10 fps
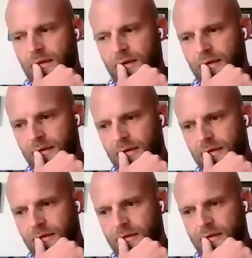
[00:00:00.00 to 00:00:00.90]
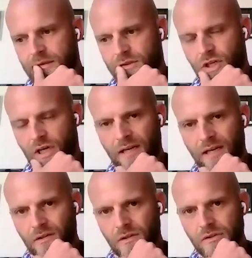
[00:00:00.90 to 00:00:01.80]
uh, the
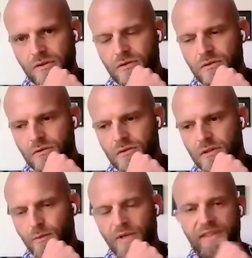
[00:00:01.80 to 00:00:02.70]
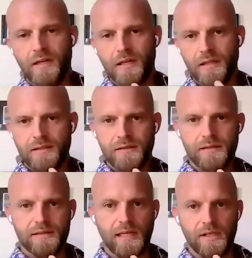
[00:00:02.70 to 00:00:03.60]
child within us
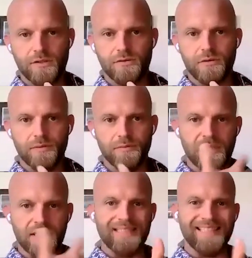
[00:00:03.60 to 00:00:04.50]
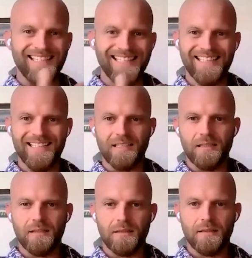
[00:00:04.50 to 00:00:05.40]
is actually really needing
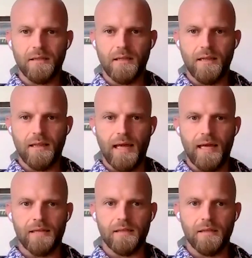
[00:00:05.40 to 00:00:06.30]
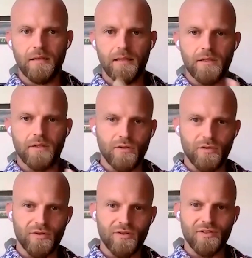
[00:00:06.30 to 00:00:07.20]
that
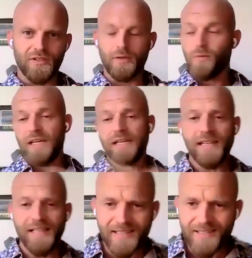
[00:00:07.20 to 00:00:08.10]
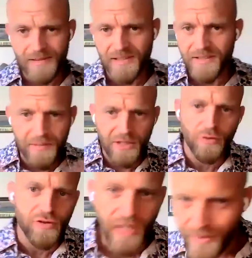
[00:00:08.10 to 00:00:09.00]
little it doesn't need to be
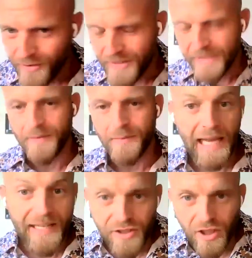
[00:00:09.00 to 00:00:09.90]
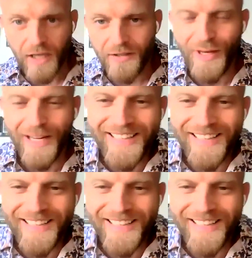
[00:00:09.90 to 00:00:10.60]
your child, it could be any child, right?